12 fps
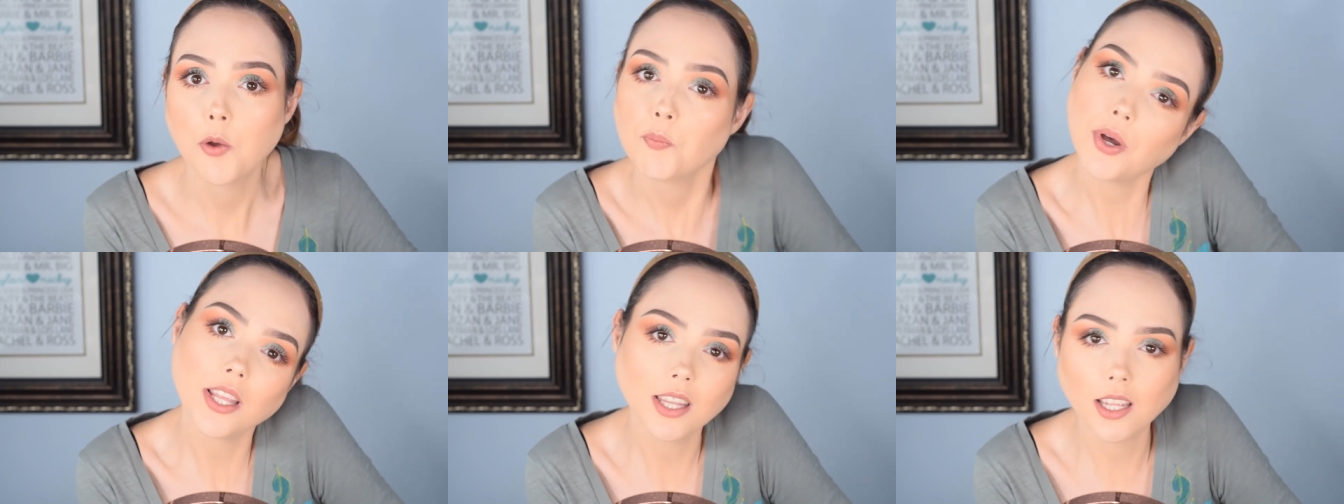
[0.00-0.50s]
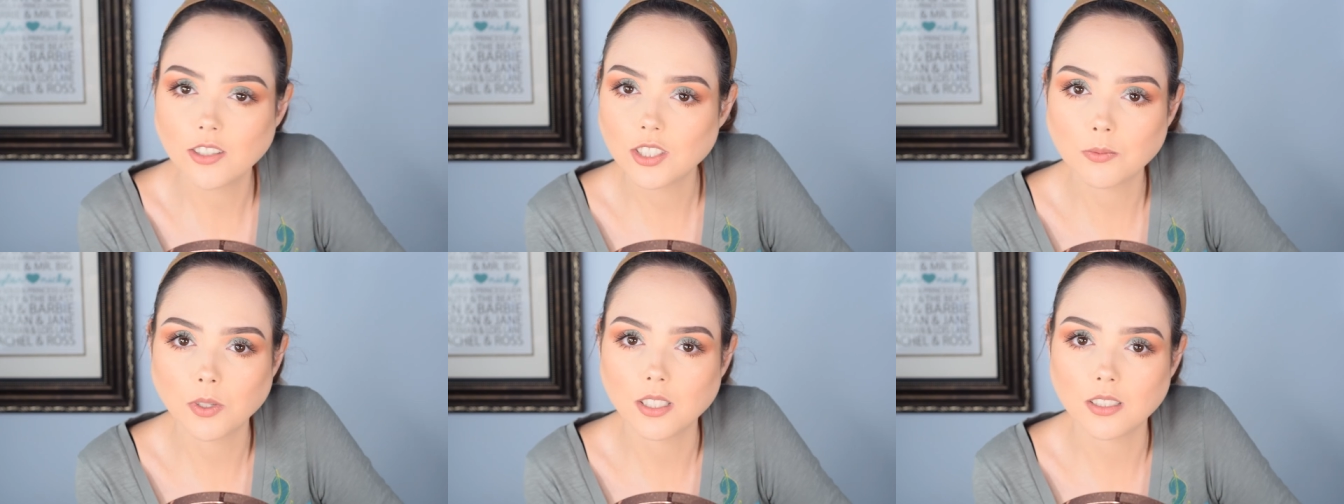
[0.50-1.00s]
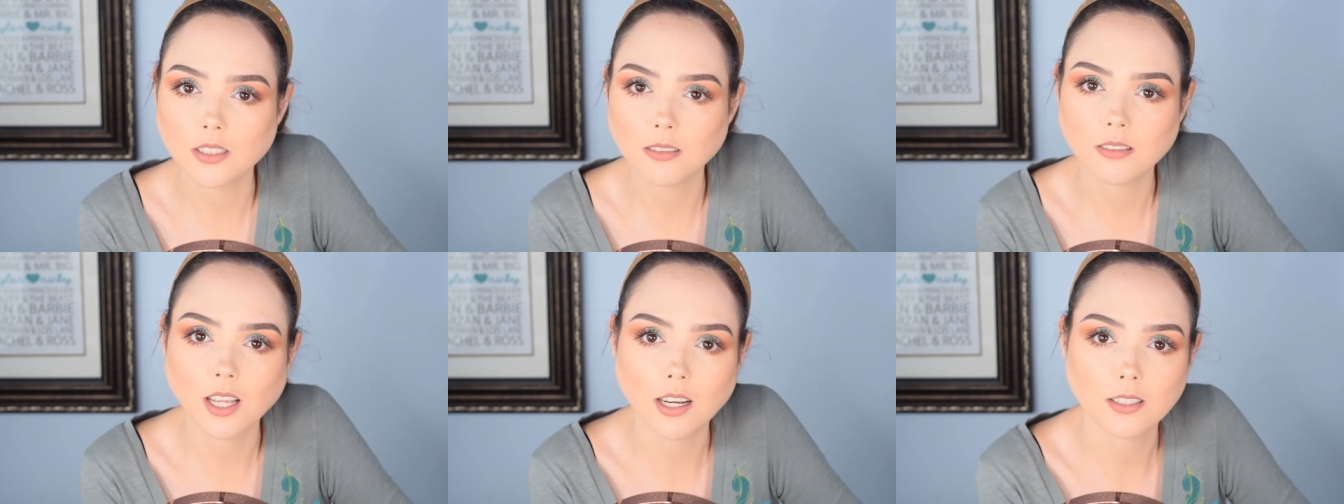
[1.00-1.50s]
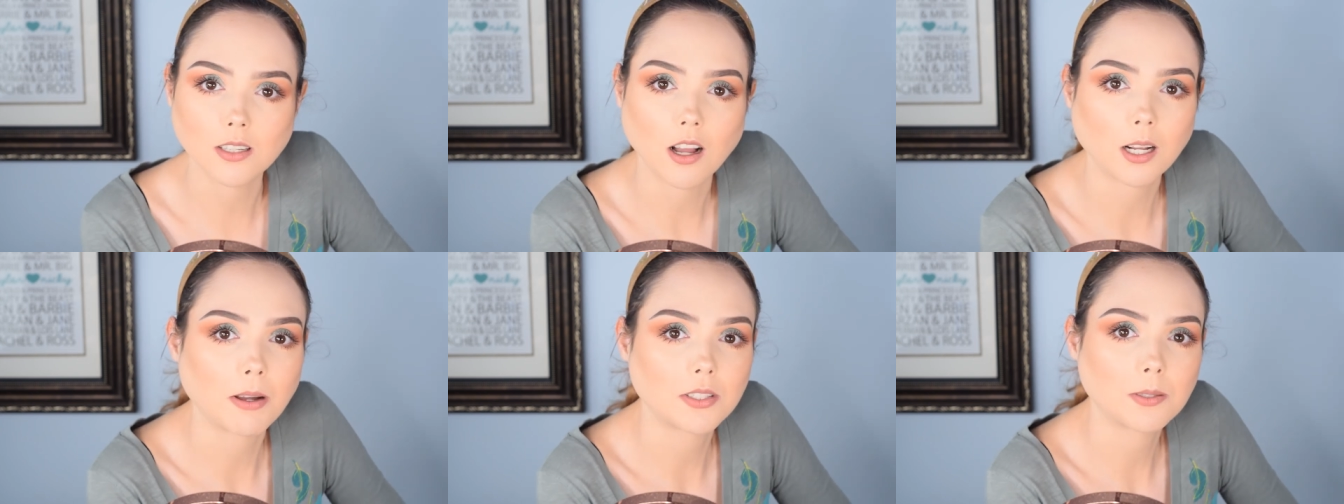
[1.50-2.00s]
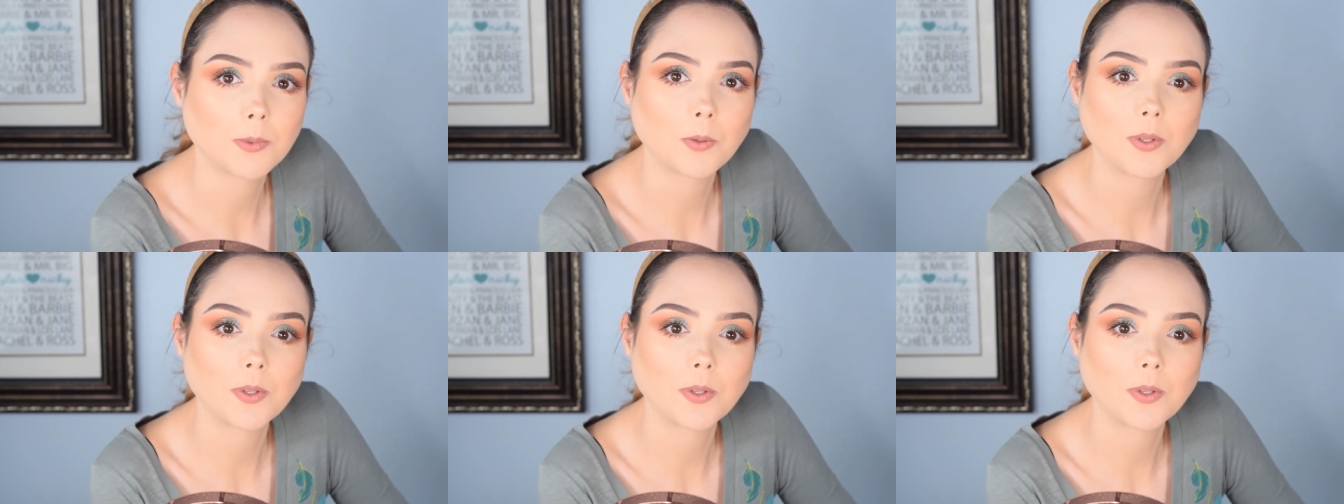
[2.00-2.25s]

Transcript: but I just wanted to kind of talk about some of the